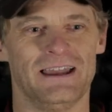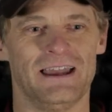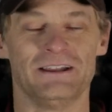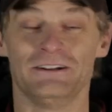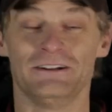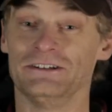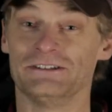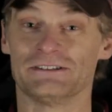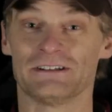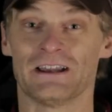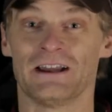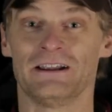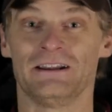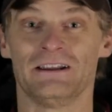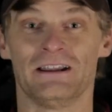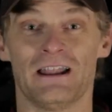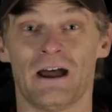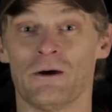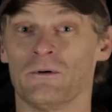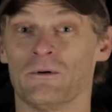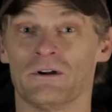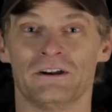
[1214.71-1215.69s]
and
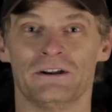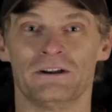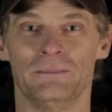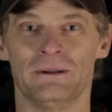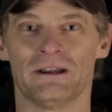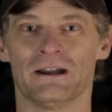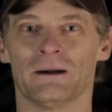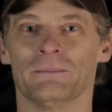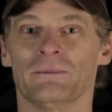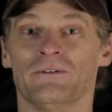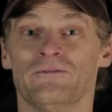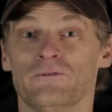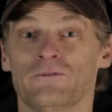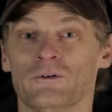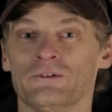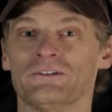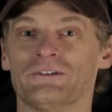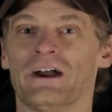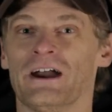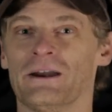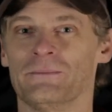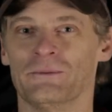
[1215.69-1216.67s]
decided I wanted to become a
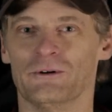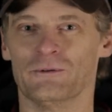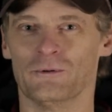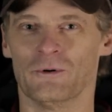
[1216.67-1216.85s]
full-time